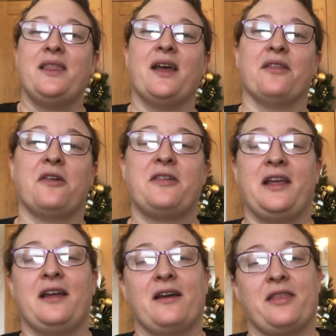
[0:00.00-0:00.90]
The other
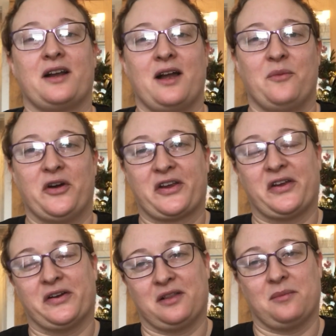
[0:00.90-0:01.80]
thing that I'm
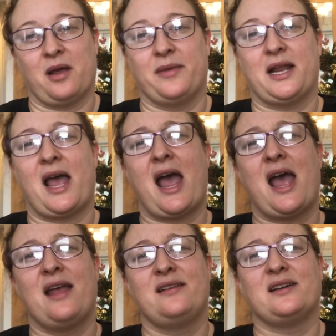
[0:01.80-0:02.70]
working on at the moment,
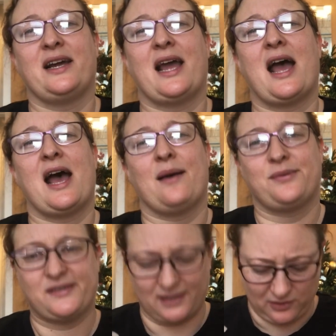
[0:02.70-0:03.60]
and I
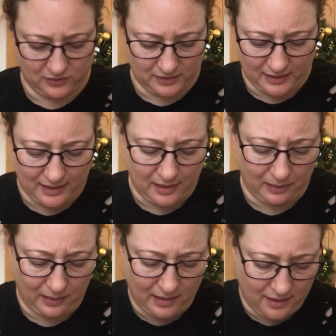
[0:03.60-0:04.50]
absolutely
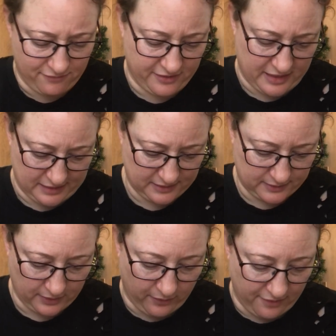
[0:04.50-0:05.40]
love this.
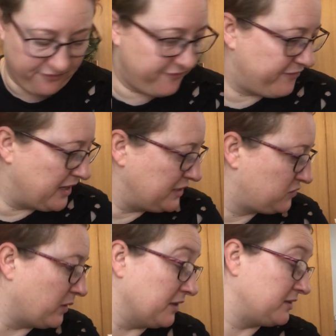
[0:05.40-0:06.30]
So I've
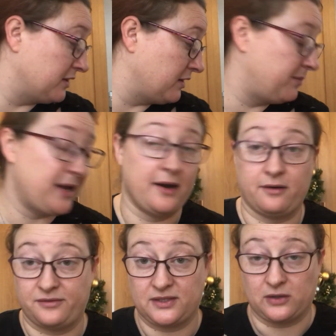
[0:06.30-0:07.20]
finished one. It's another pair
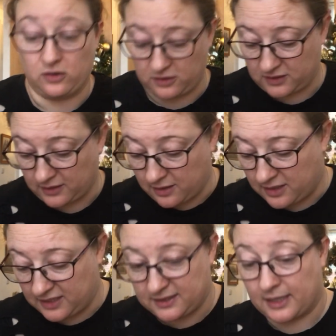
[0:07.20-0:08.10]
of socks.
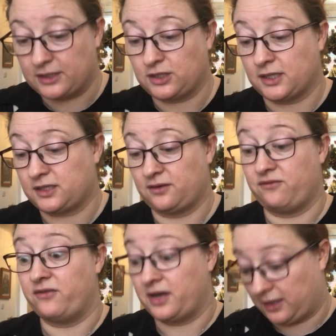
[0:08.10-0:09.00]
These are just
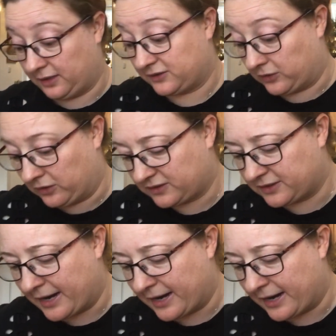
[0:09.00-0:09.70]
vanilla socks.